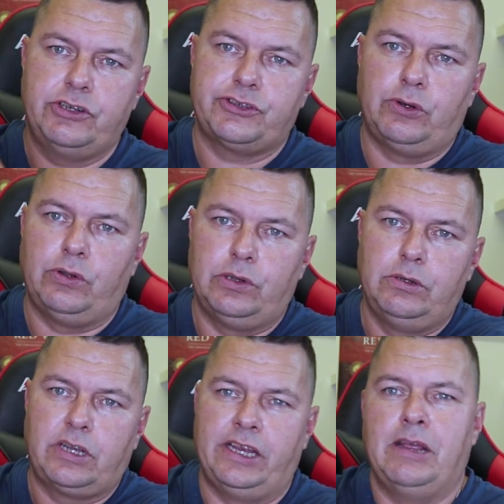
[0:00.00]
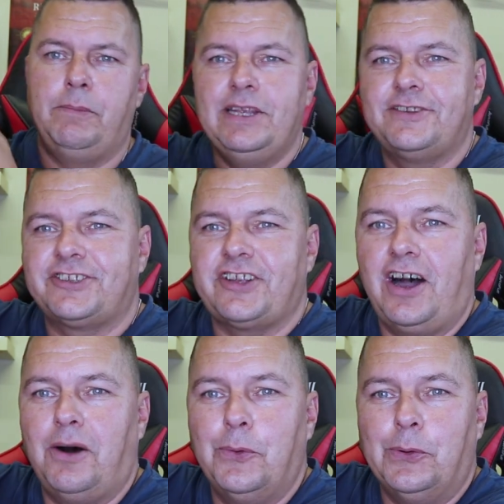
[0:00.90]
and you sort of look at it a bit
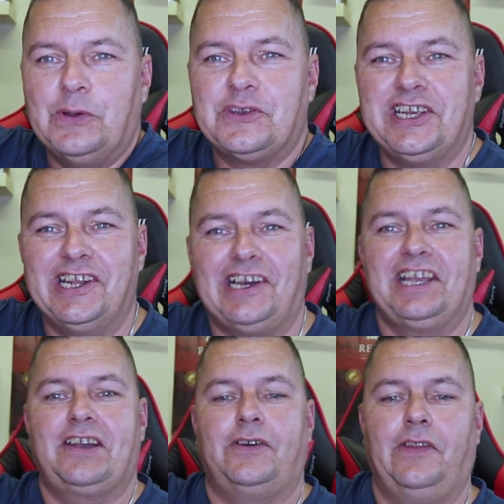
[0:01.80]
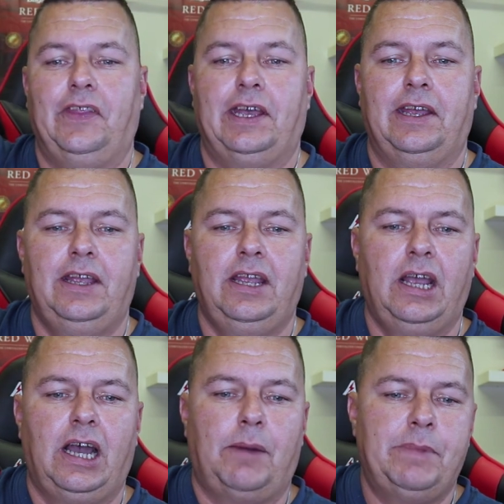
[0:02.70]
Star Wars-y like on there.
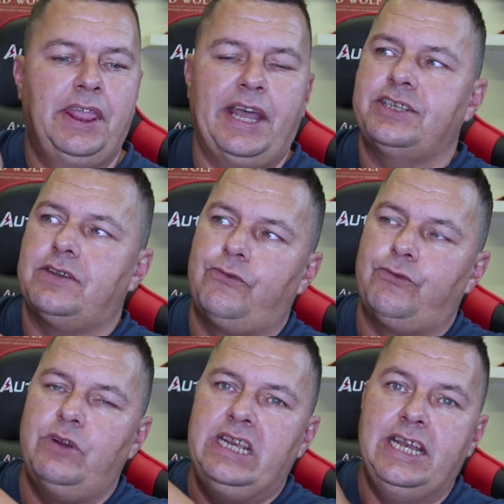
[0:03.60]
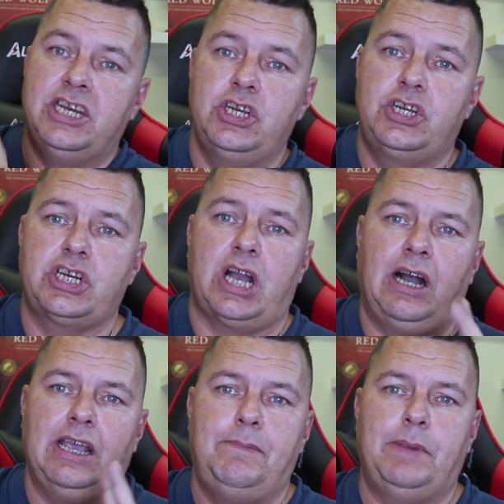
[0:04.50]
And that's a 3-inch
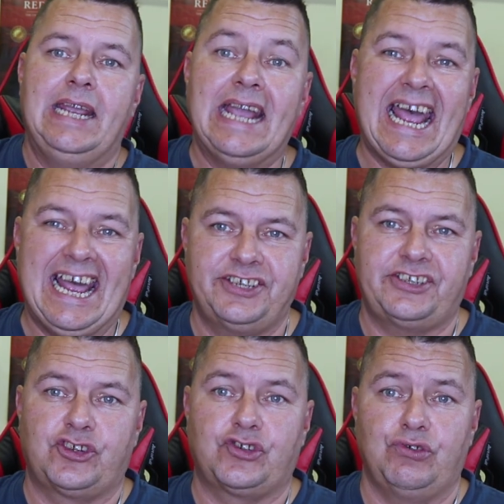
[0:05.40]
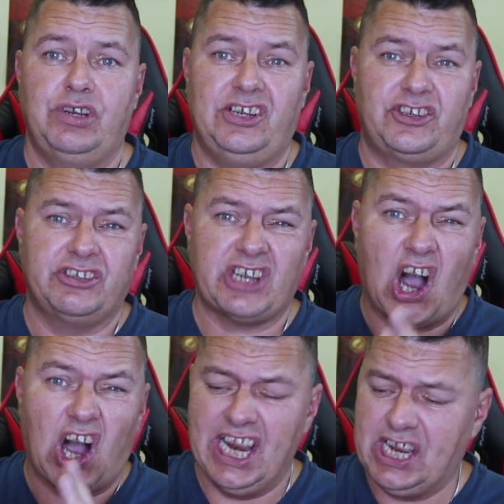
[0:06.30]
IPS screen, so it's
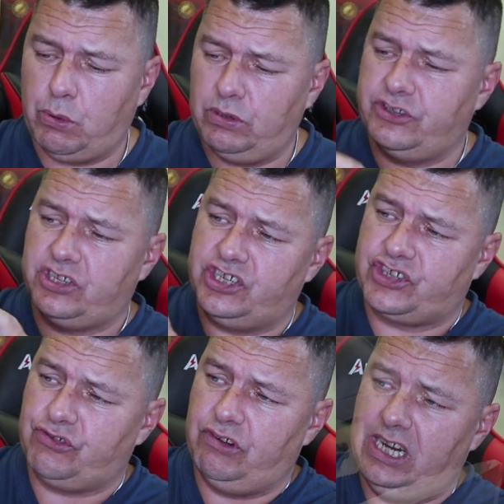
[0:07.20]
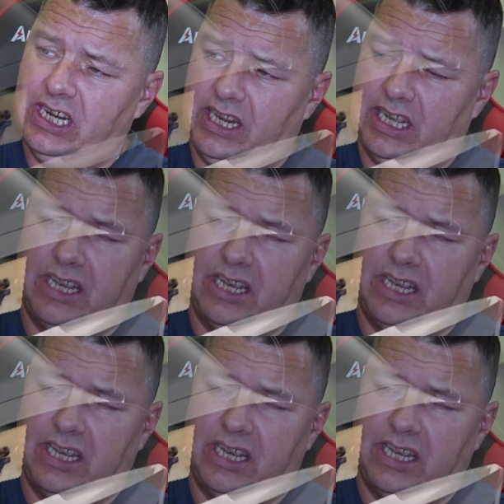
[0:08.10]
high quality screen in